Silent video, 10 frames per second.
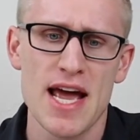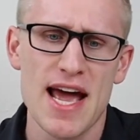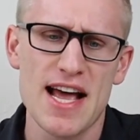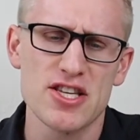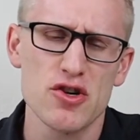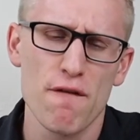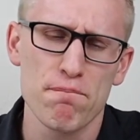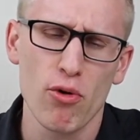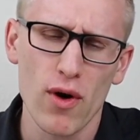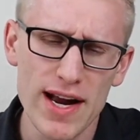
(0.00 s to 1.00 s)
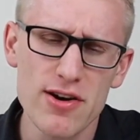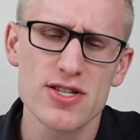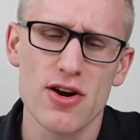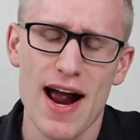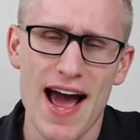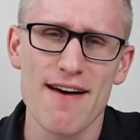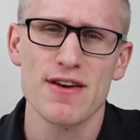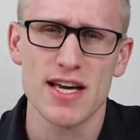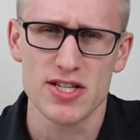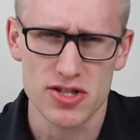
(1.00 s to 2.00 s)
And so if players are
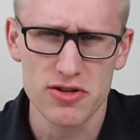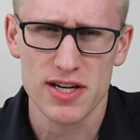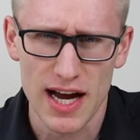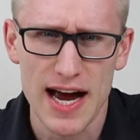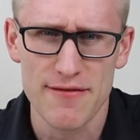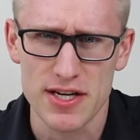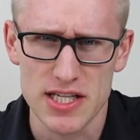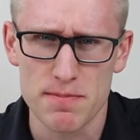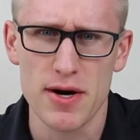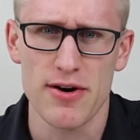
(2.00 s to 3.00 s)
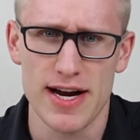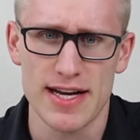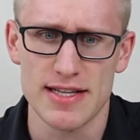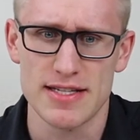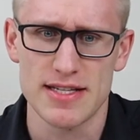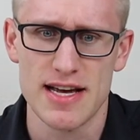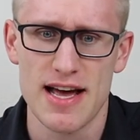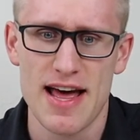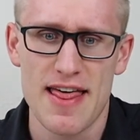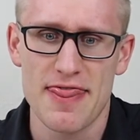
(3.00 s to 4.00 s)
having a certain kind of experience,
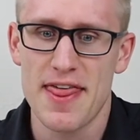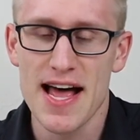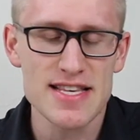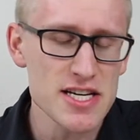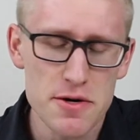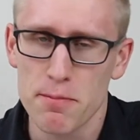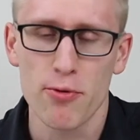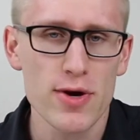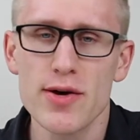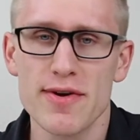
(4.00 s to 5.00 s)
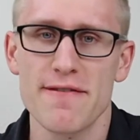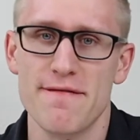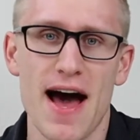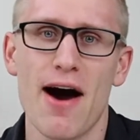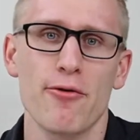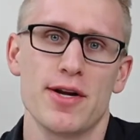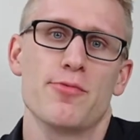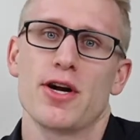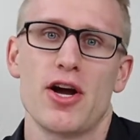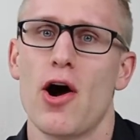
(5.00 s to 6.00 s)
that's completely valid
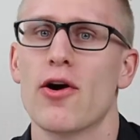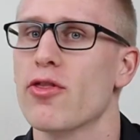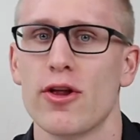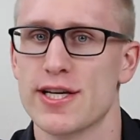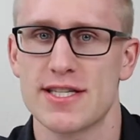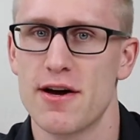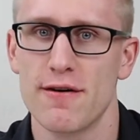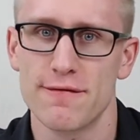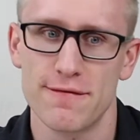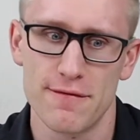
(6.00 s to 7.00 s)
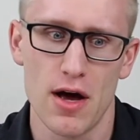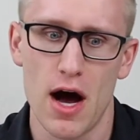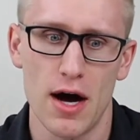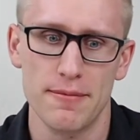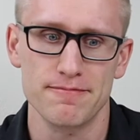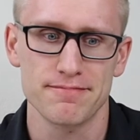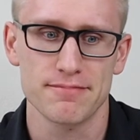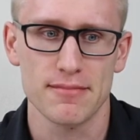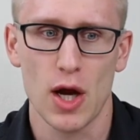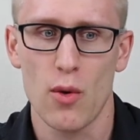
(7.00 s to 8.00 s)
regardless of
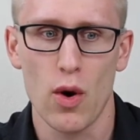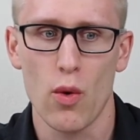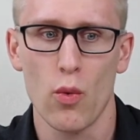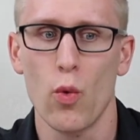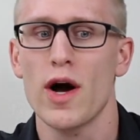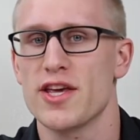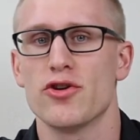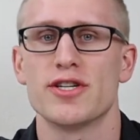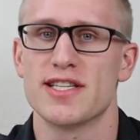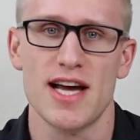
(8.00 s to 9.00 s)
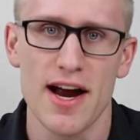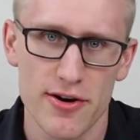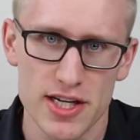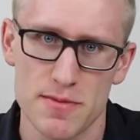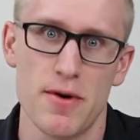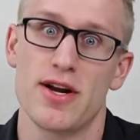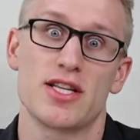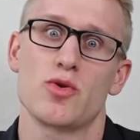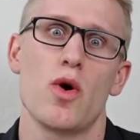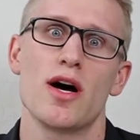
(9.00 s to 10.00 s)
what your desired
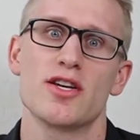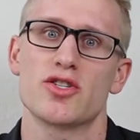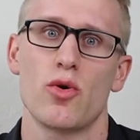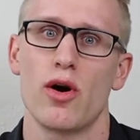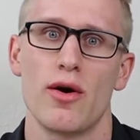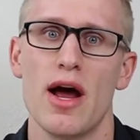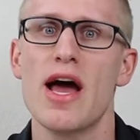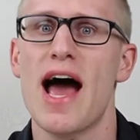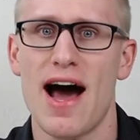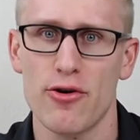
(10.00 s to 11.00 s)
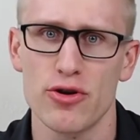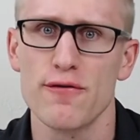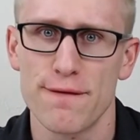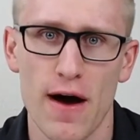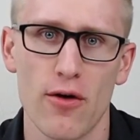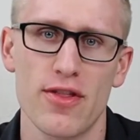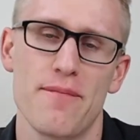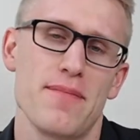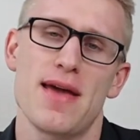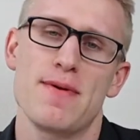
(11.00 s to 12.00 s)
experience was, or how you felt that
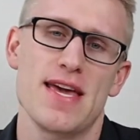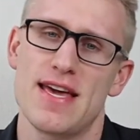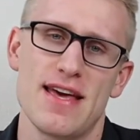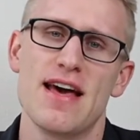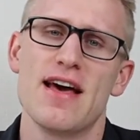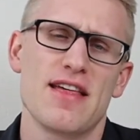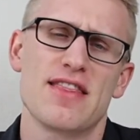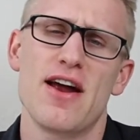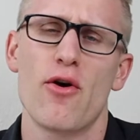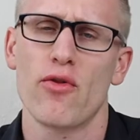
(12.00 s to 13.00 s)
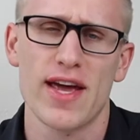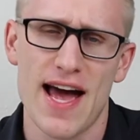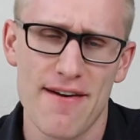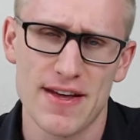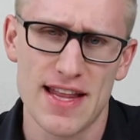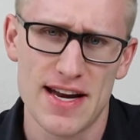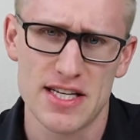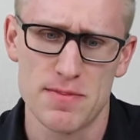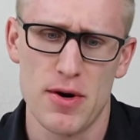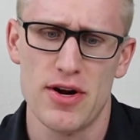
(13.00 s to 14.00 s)
maybe they're only having that
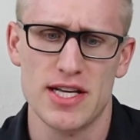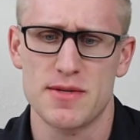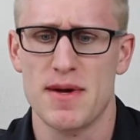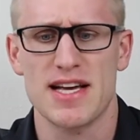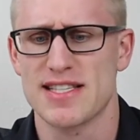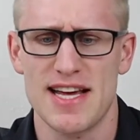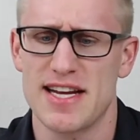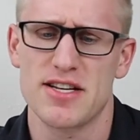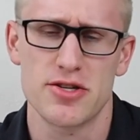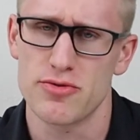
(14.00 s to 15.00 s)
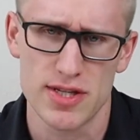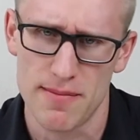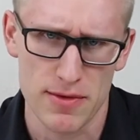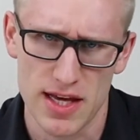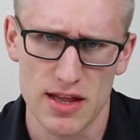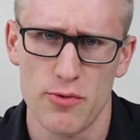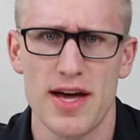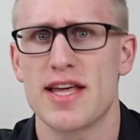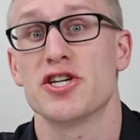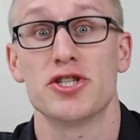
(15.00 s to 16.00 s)
experience because they didn't do something the way
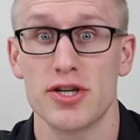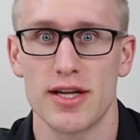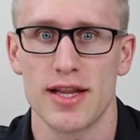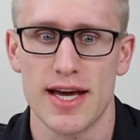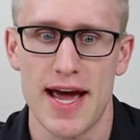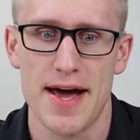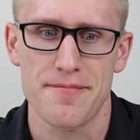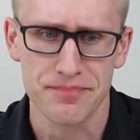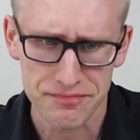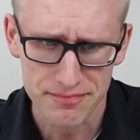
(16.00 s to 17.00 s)
they should in the game.